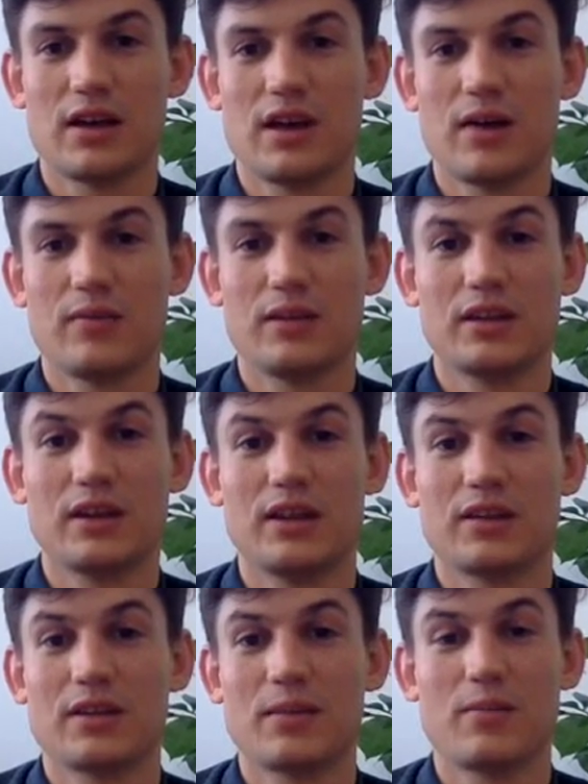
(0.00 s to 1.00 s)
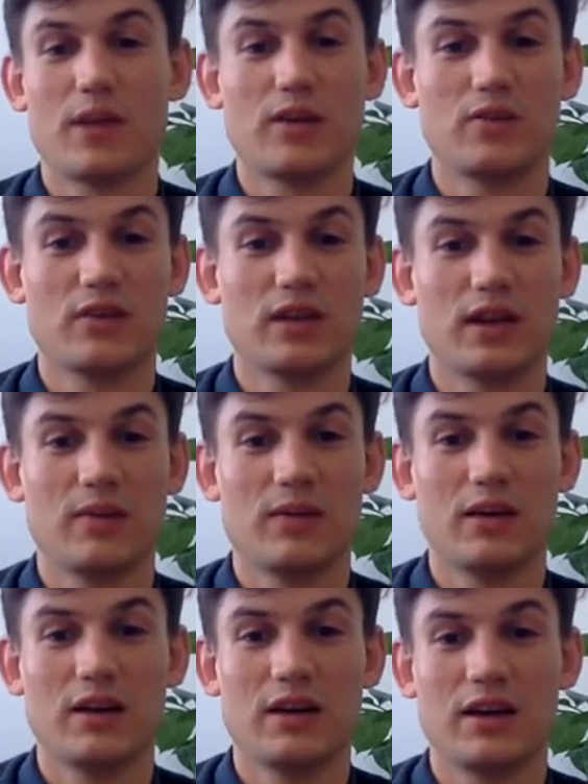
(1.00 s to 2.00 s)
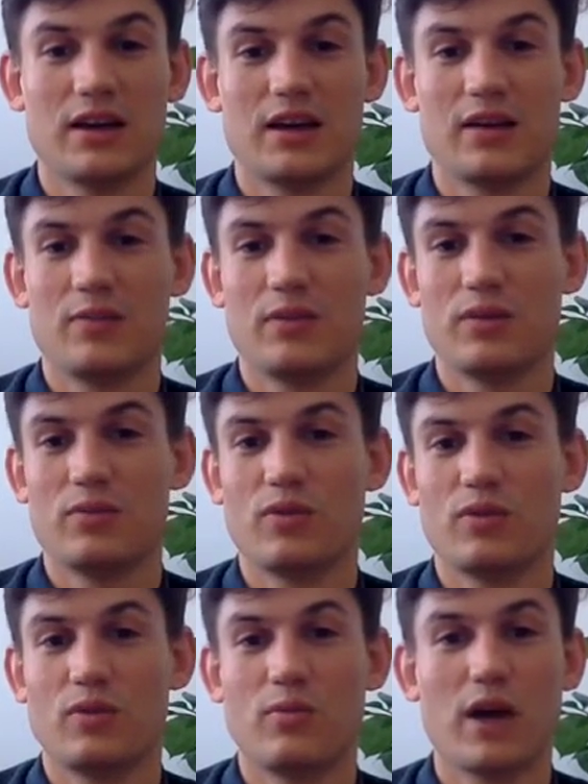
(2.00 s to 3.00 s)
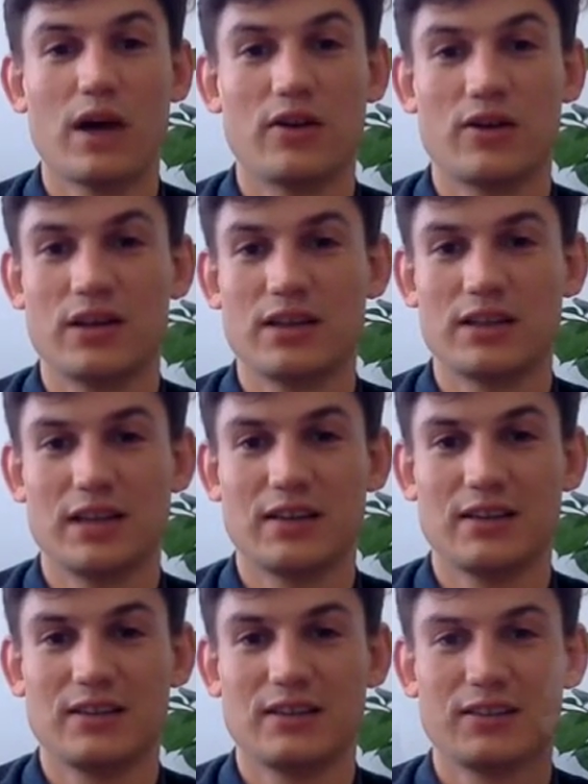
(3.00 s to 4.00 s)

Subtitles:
a bit less manual labor and a bit more mind orientated.